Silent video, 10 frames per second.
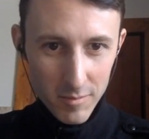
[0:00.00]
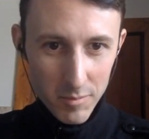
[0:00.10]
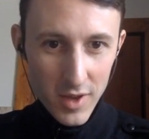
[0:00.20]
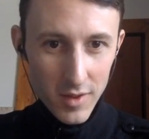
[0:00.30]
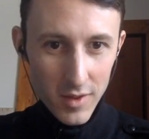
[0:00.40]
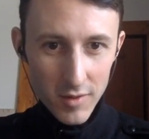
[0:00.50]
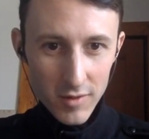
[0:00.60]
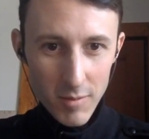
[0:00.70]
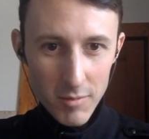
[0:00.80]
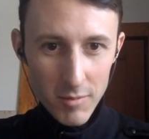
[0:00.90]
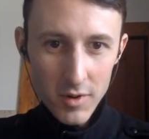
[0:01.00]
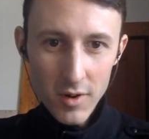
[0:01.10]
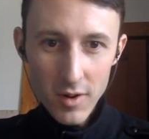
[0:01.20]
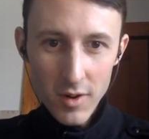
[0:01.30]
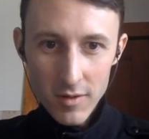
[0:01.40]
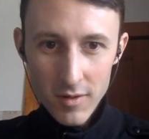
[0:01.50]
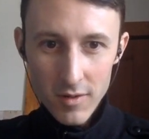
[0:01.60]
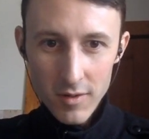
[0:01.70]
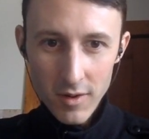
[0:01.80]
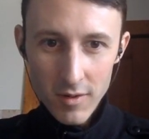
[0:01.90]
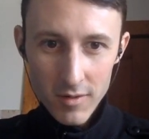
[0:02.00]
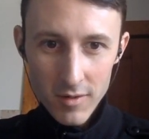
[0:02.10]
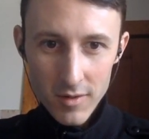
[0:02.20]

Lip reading: be in the same community, you know.